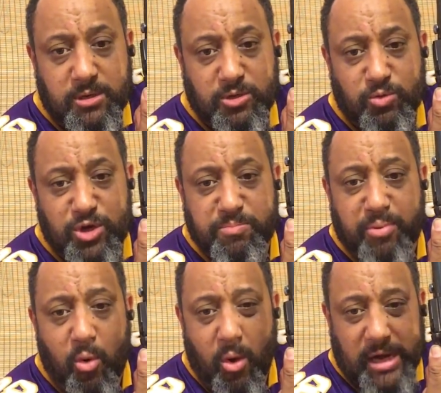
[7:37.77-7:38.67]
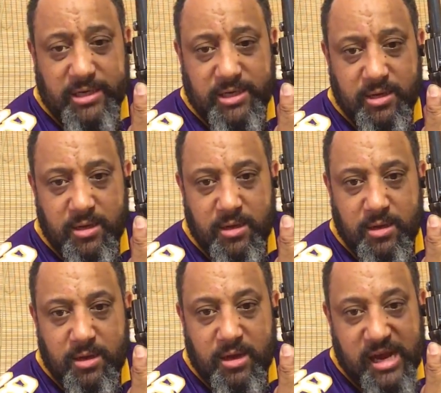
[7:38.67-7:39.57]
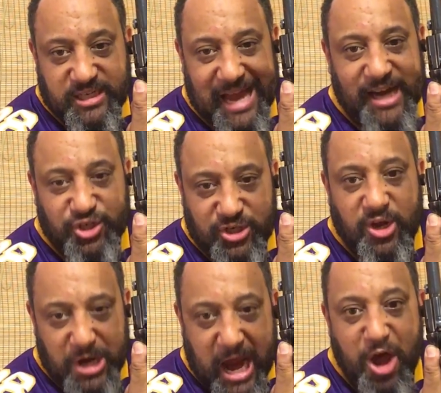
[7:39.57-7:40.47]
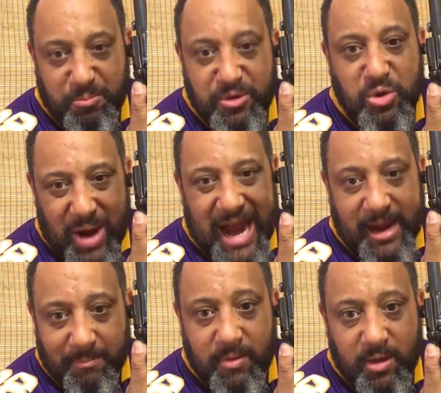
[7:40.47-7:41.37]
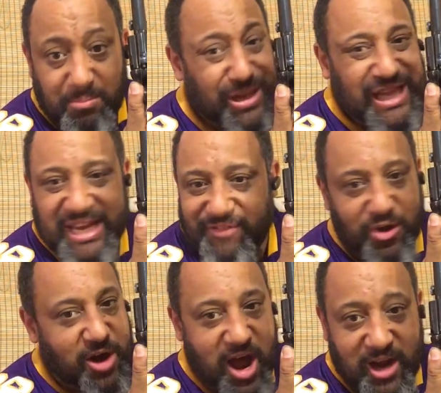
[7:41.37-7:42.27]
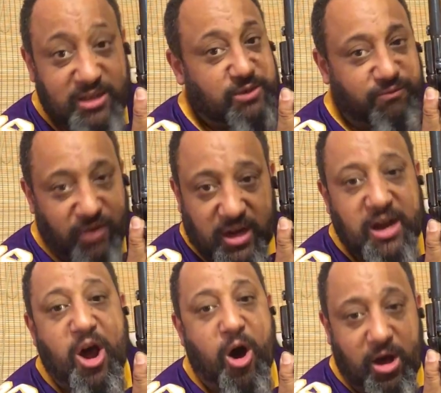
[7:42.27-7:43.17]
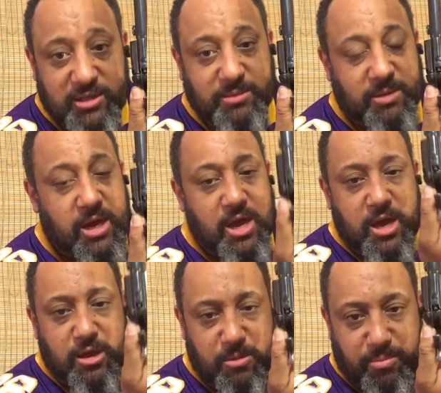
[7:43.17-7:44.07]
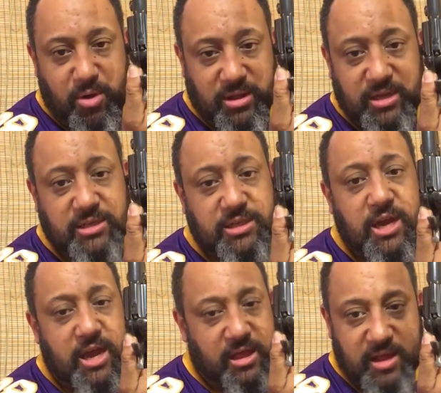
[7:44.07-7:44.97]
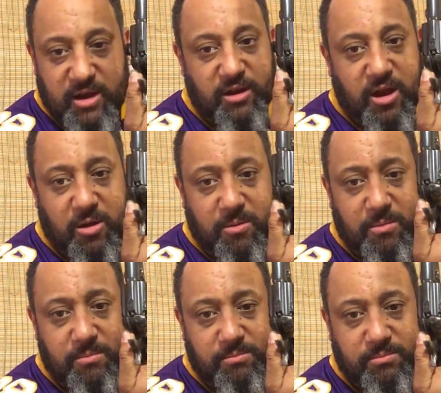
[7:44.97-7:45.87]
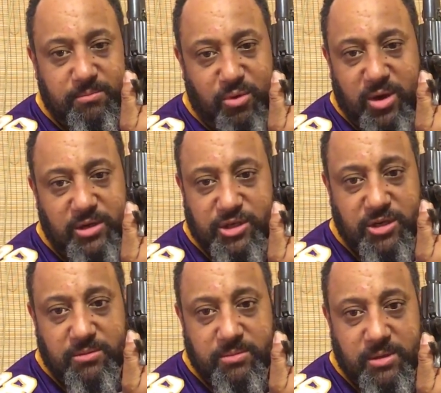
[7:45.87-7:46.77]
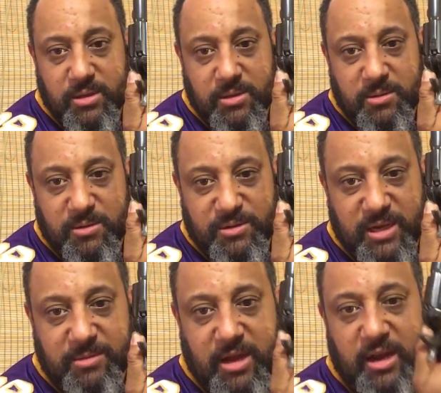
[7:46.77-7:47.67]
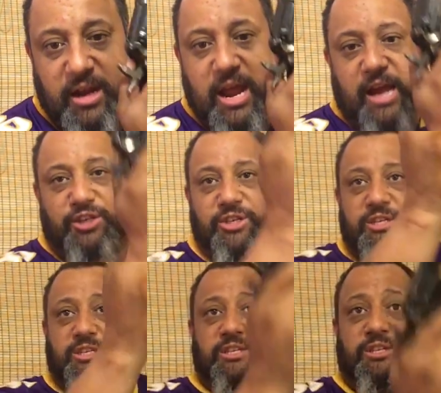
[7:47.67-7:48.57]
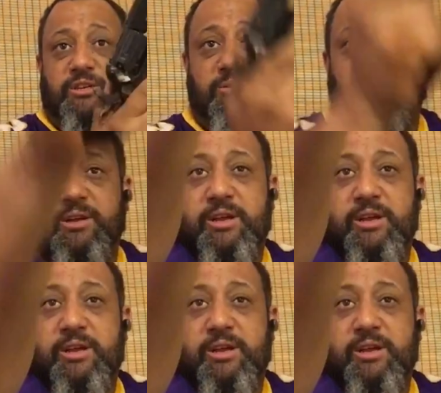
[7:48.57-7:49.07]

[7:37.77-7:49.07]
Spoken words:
So when you point, it's actually going to help you aim. Believe it or not, it's fucking awesome. You point this, and there you go. Point and shoot. Same thing. It actually assists you.